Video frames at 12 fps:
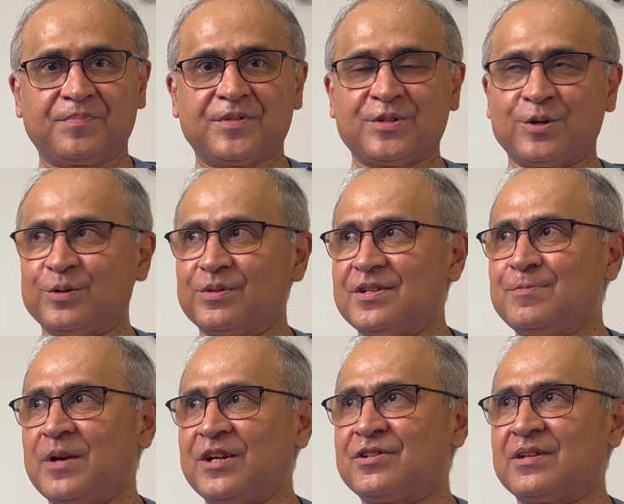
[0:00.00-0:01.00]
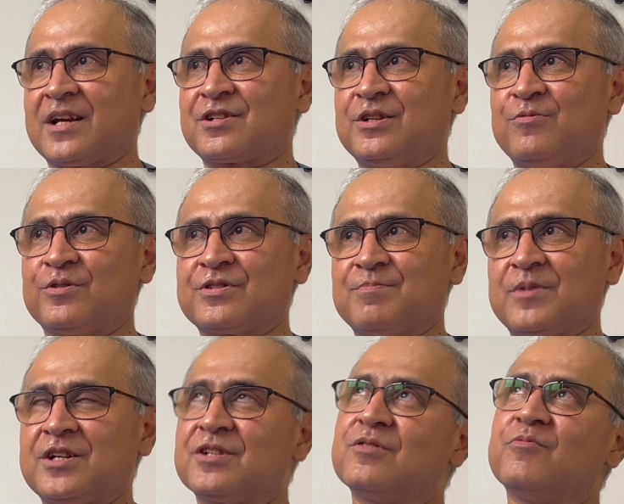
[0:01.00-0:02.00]
So this patient actually was a
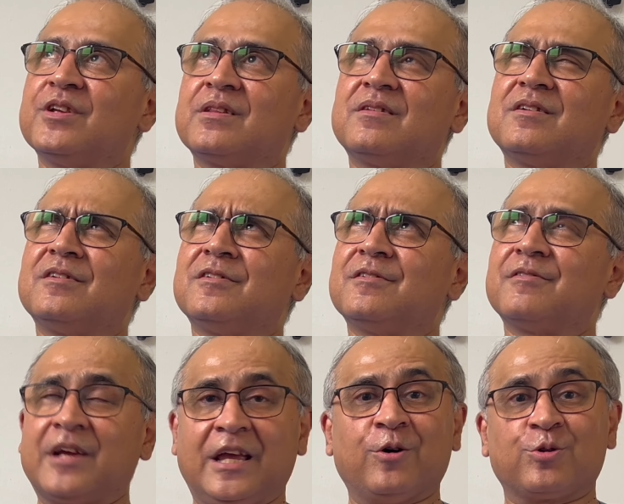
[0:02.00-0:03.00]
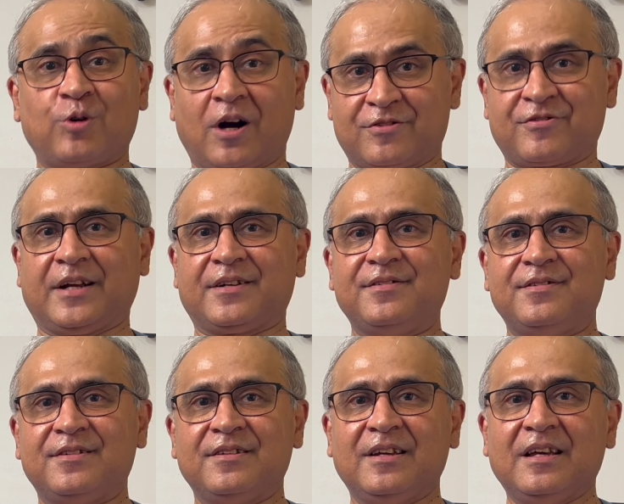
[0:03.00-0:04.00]
patient with
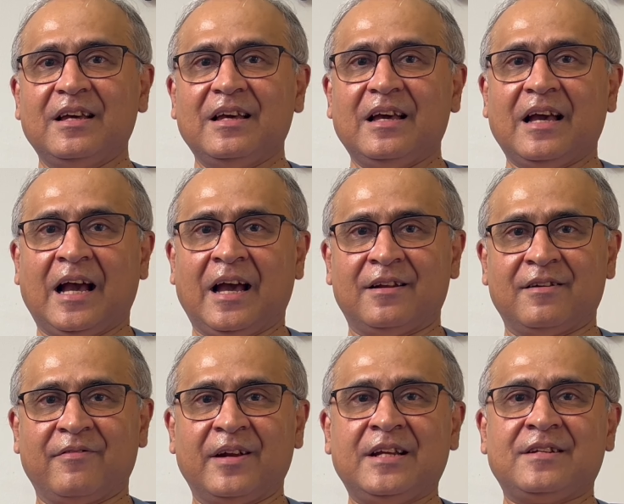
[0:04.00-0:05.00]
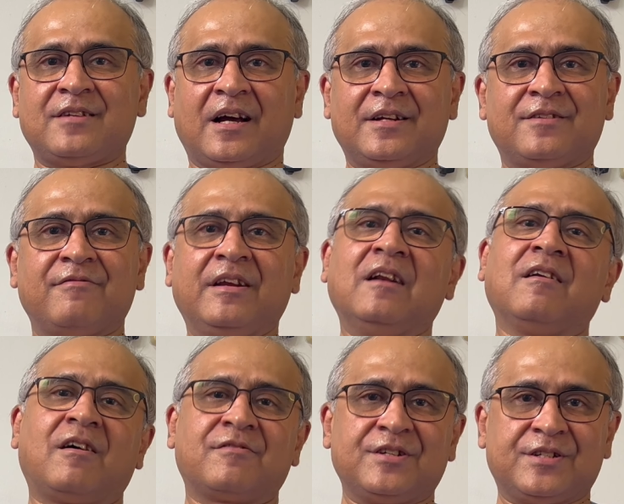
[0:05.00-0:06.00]
aortoarthritis, had a very tight renal
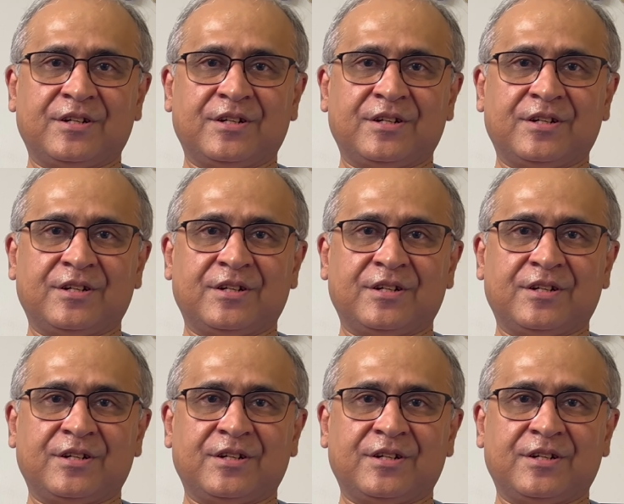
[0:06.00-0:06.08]
artery